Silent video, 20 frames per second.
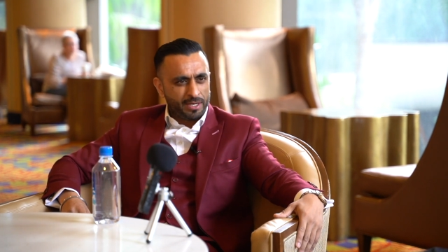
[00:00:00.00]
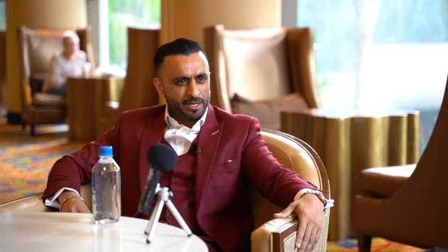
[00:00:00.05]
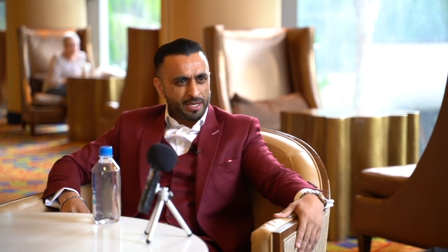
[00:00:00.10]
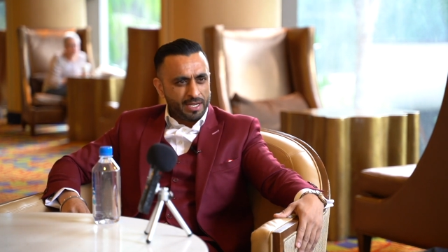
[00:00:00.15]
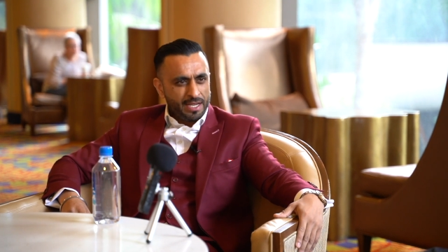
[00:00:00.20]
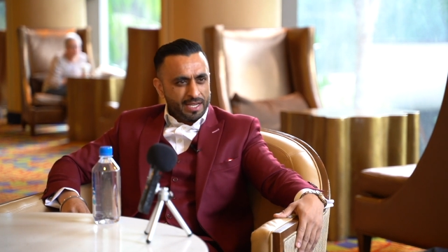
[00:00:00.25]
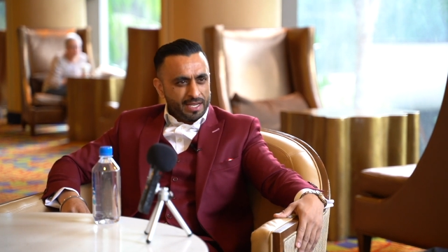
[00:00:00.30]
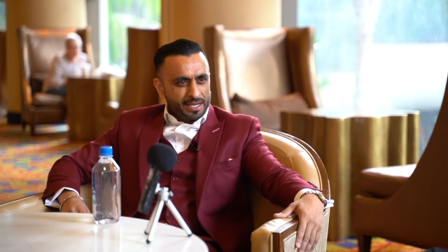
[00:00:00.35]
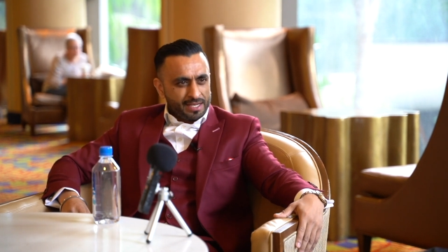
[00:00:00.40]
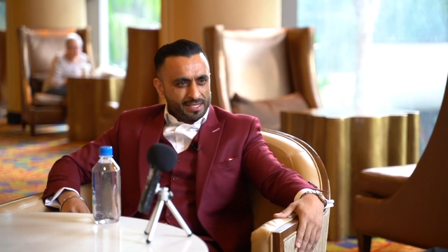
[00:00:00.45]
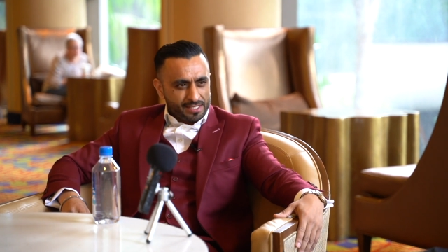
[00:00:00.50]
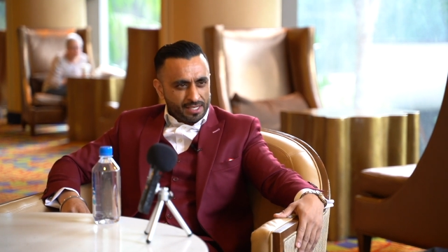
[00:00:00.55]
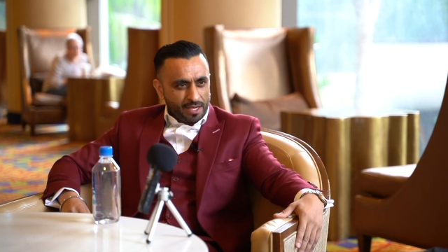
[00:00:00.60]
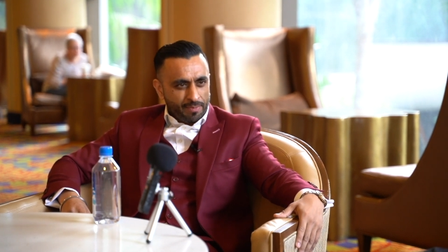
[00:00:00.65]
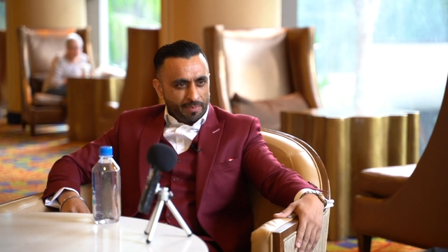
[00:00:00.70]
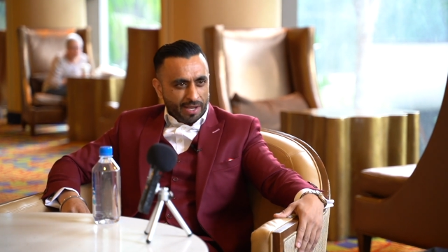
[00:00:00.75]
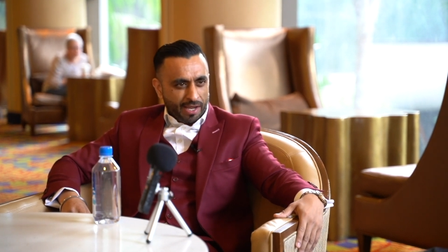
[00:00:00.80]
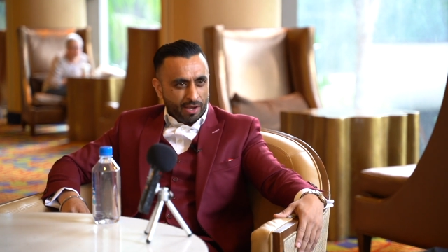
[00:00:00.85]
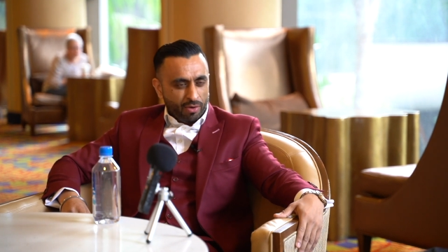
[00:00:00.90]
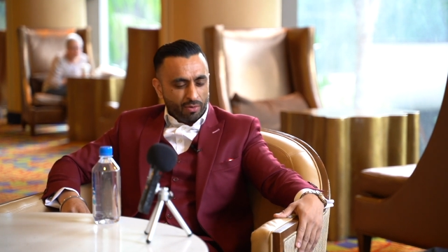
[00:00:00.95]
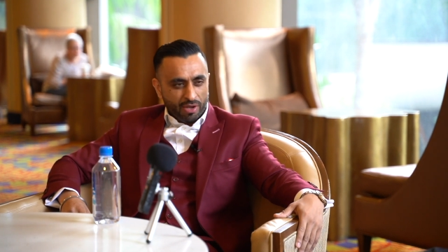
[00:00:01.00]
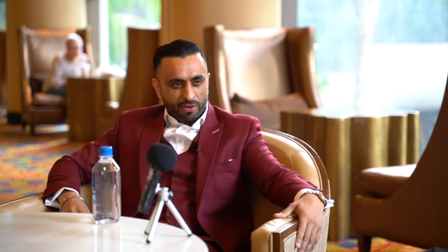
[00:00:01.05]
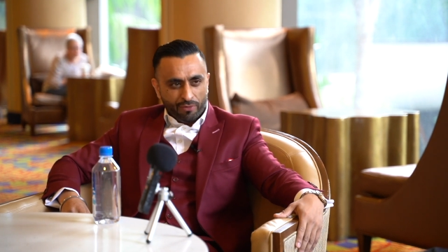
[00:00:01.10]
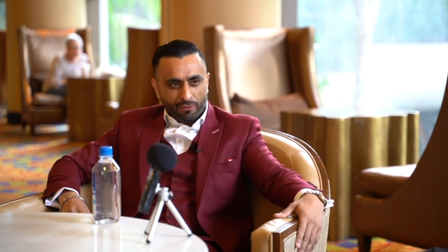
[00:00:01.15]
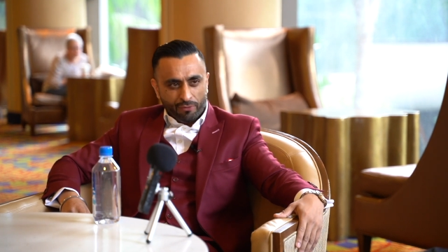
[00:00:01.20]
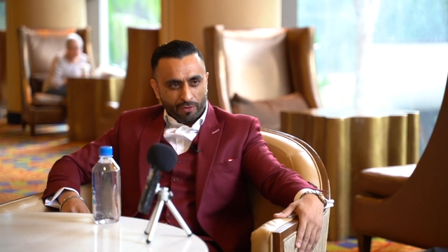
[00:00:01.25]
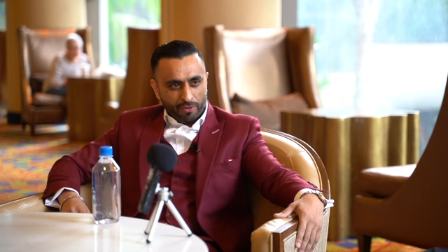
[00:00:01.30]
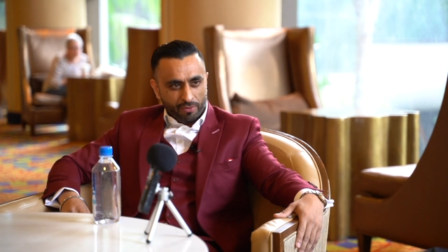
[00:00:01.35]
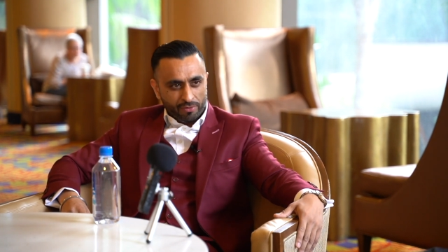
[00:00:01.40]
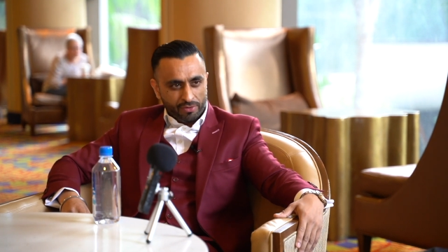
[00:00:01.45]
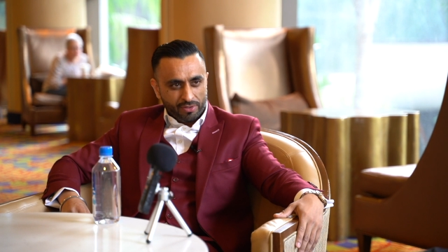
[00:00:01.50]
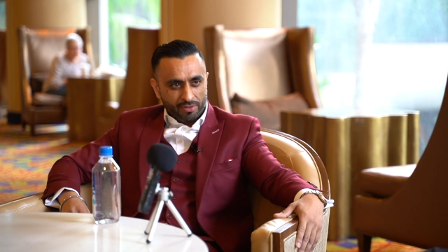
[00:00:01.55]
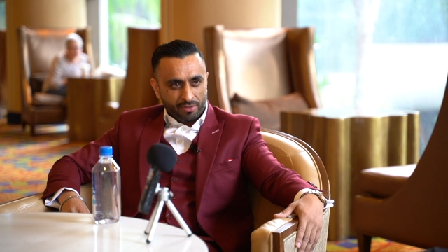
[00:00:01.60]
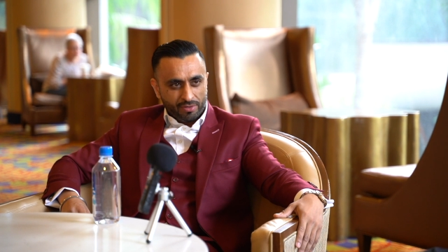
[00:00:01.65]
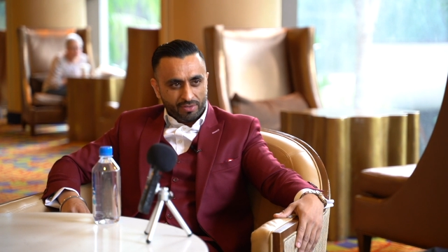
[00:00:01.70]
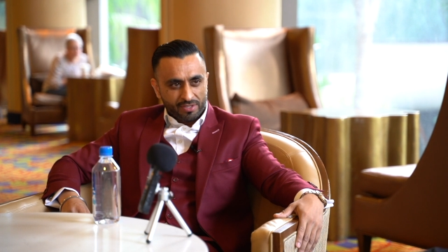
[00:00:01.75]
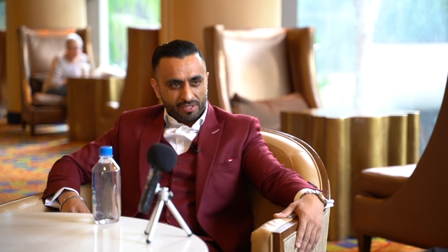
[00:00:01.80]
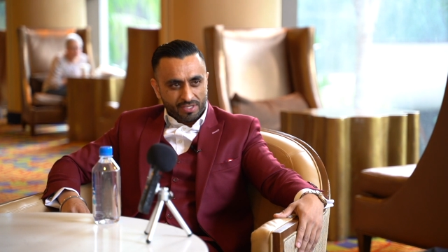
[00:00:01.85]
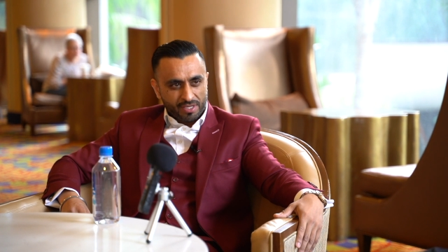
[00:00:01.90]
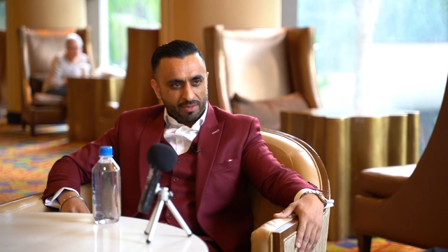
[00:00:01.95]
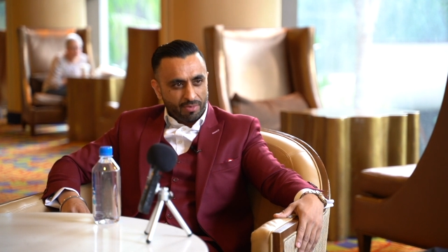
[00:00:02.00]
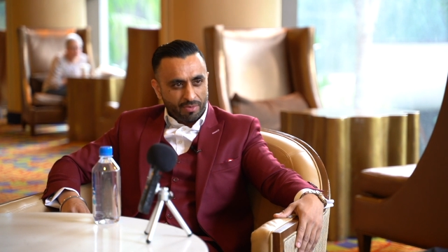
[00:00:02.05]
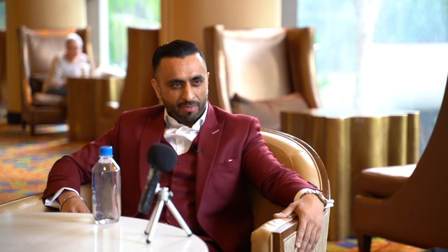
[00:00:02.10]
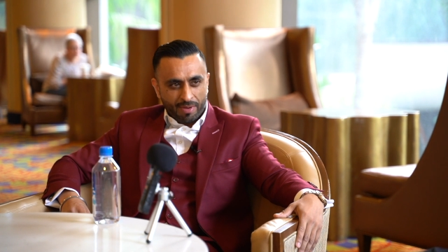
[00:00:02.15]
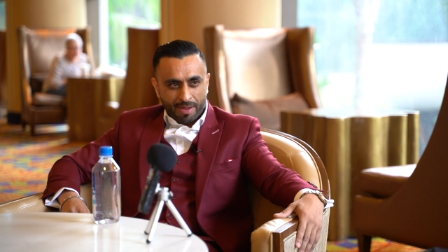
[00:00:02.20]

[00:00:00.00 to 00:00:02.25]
And somehow I felt some